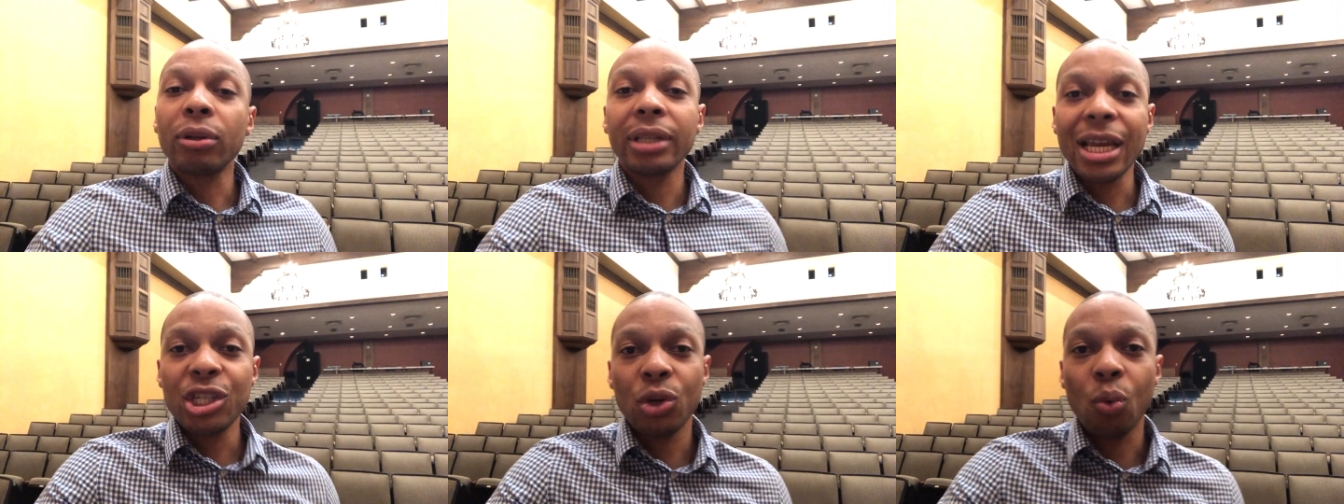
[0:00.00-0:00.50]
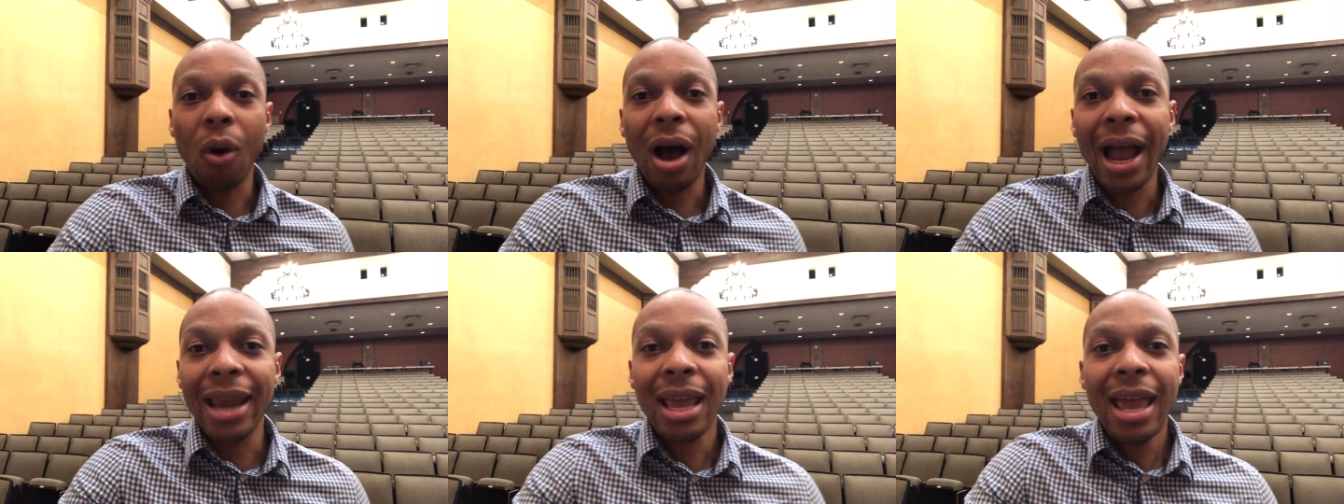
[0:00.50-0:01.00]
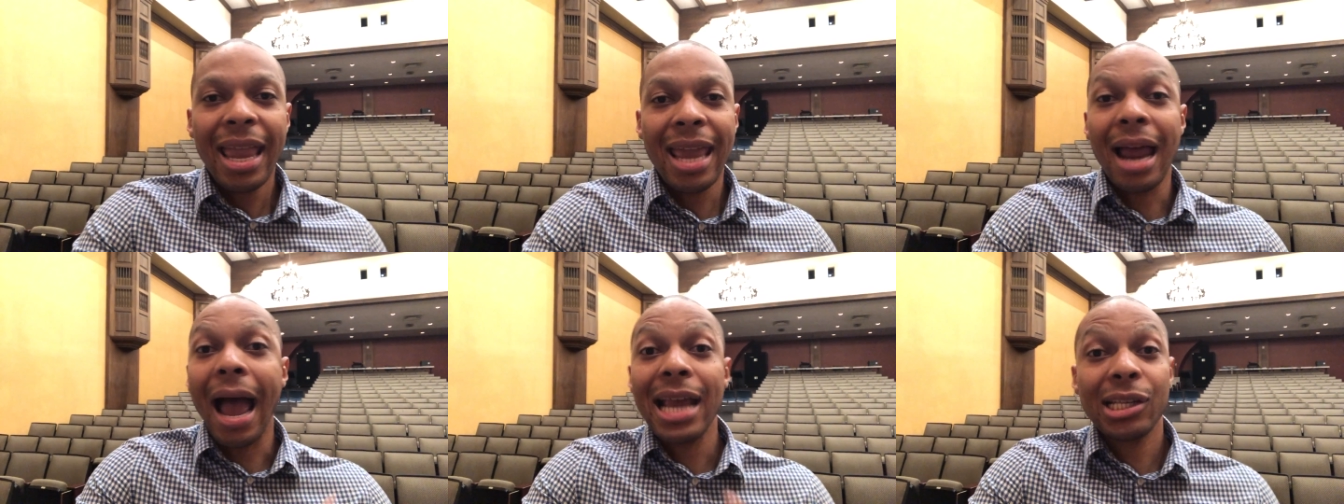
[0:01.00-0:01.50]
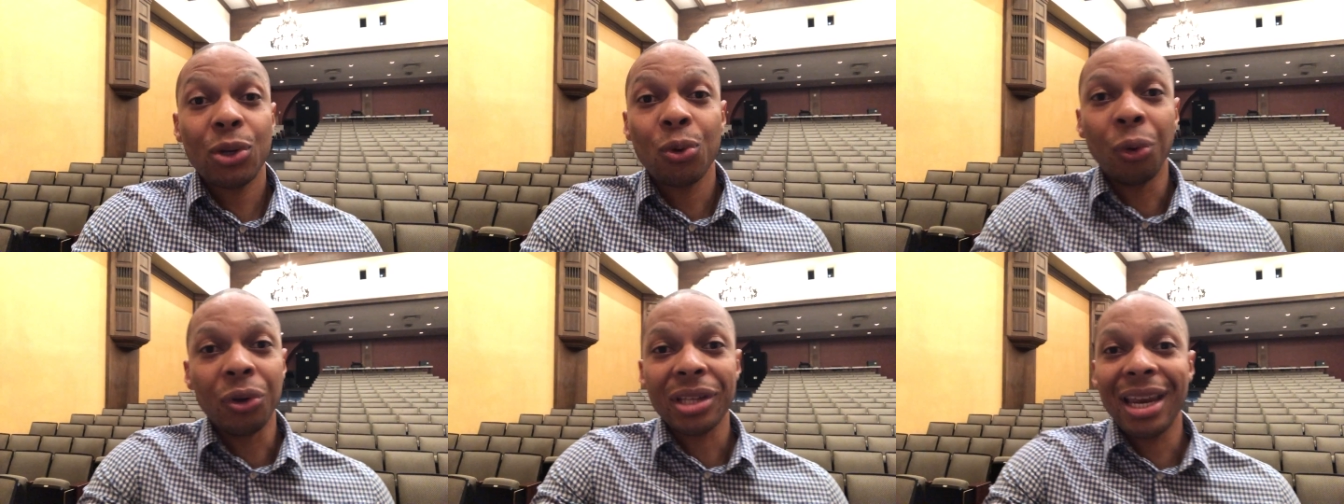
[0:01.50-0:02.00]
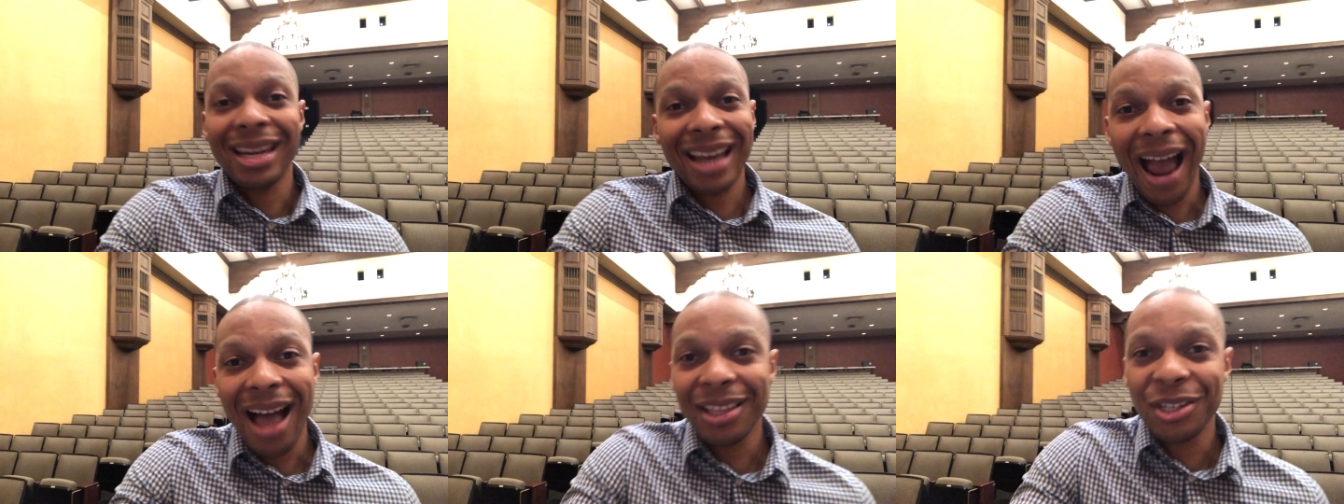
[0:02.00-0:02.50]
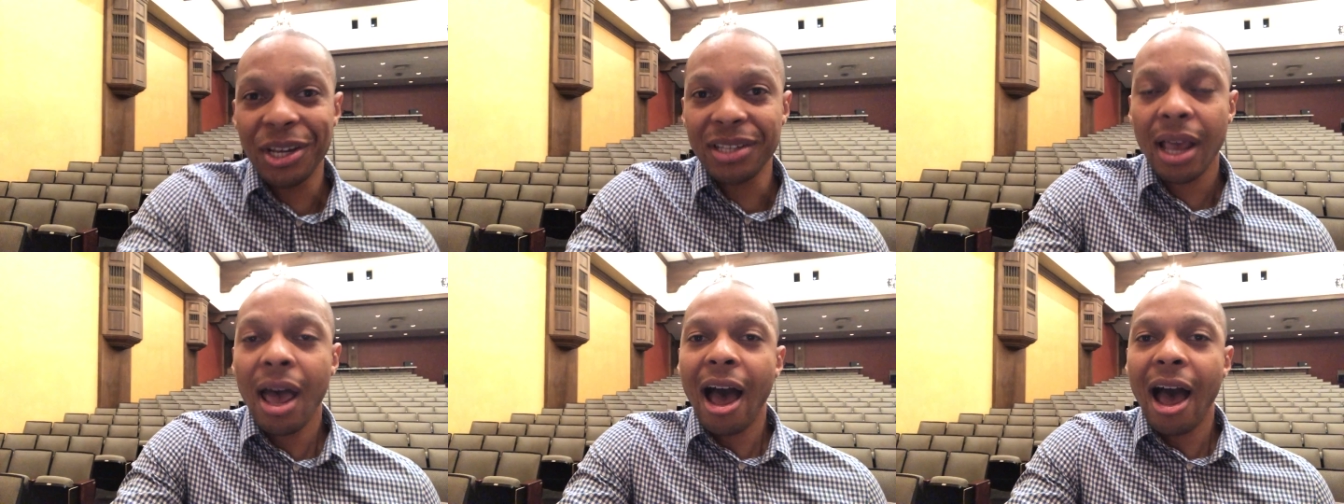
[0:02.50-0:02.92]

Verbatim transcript: nationwide in high schools, in colleges.